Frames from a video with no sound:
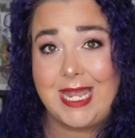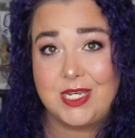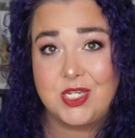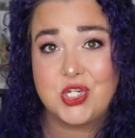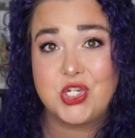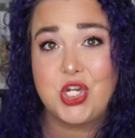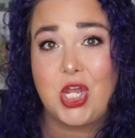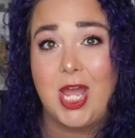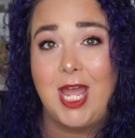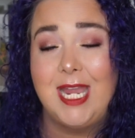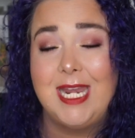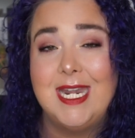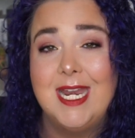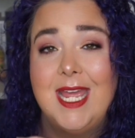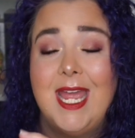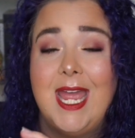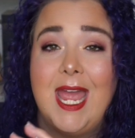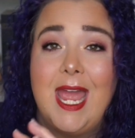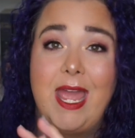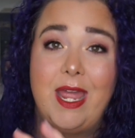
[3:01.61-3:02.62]
and shine
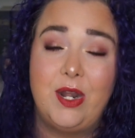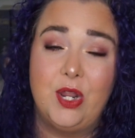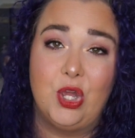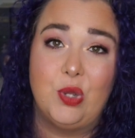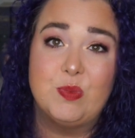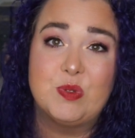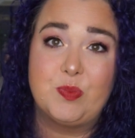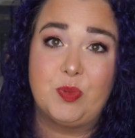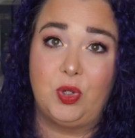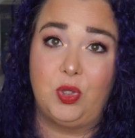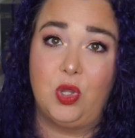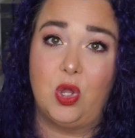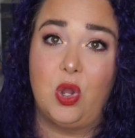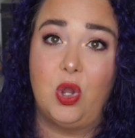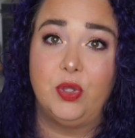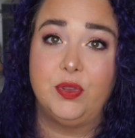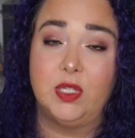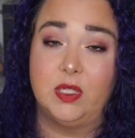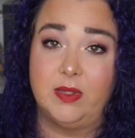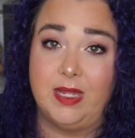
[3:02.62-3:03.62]
and helps
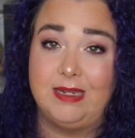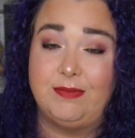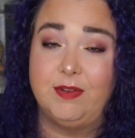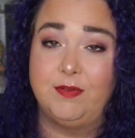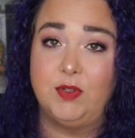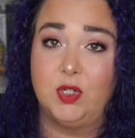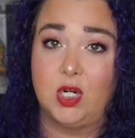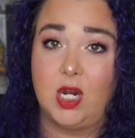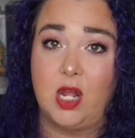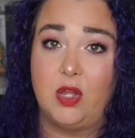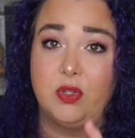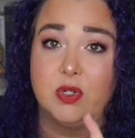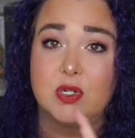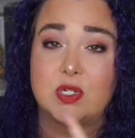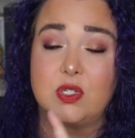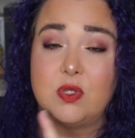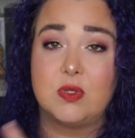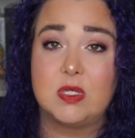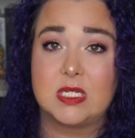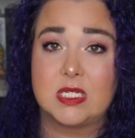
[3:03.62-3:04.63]
prolong the life of your color.
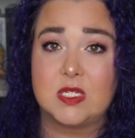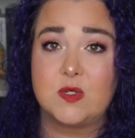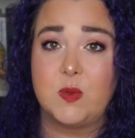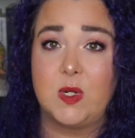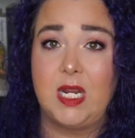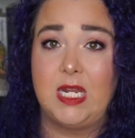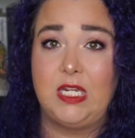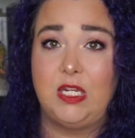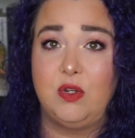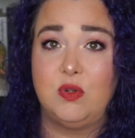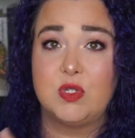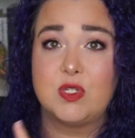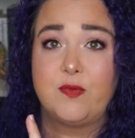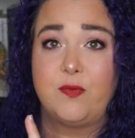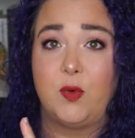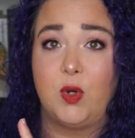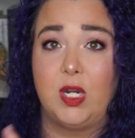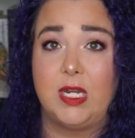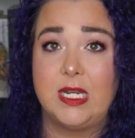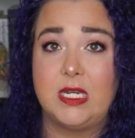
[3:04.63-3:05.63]
So this is what I use
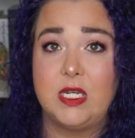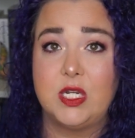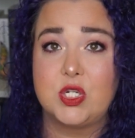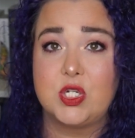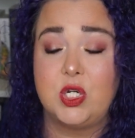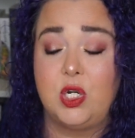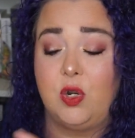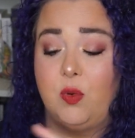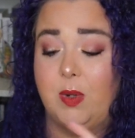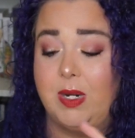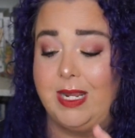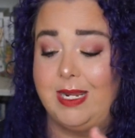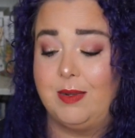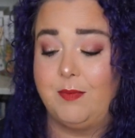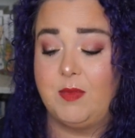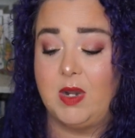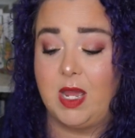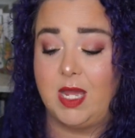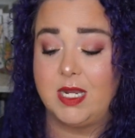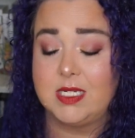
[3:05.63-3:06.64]
for a conditioner when I
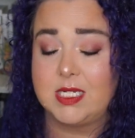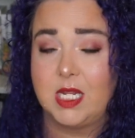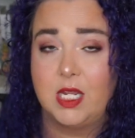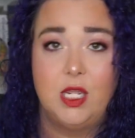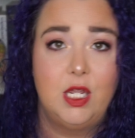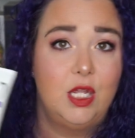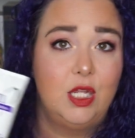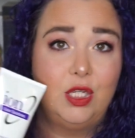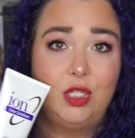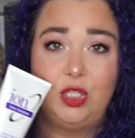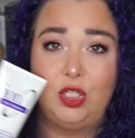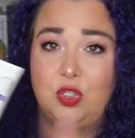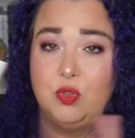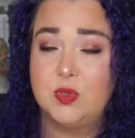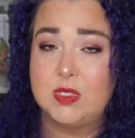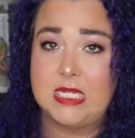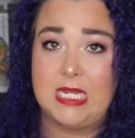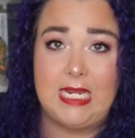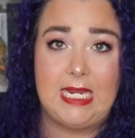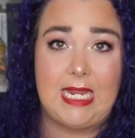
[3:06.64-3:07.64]
am not
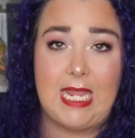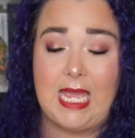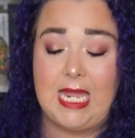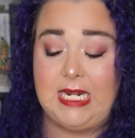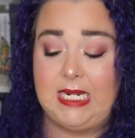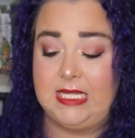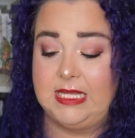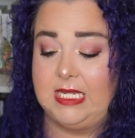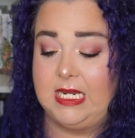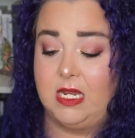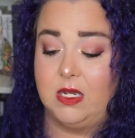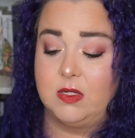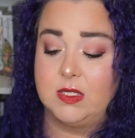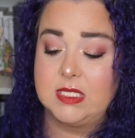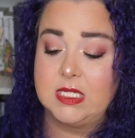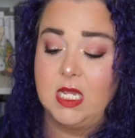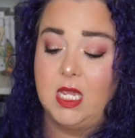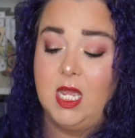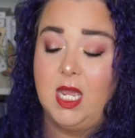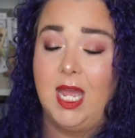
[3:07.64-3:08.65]
using anything
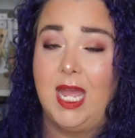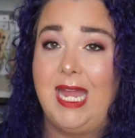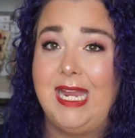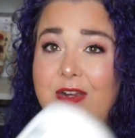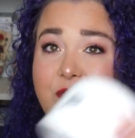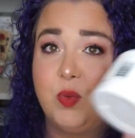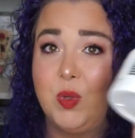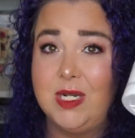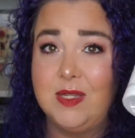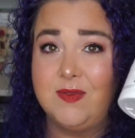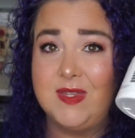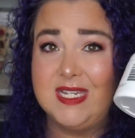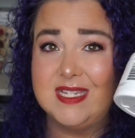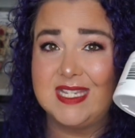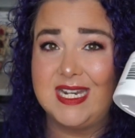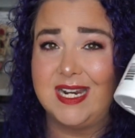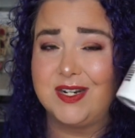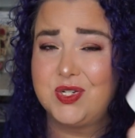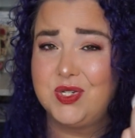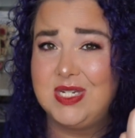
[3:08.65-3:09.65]
else. I have one of these
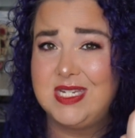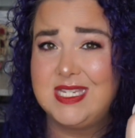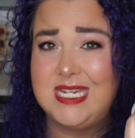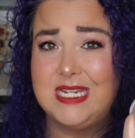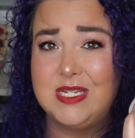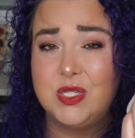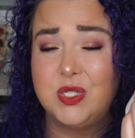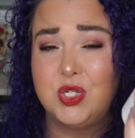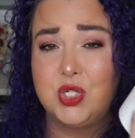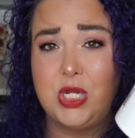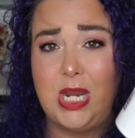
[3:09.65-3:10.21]
that actually stays in the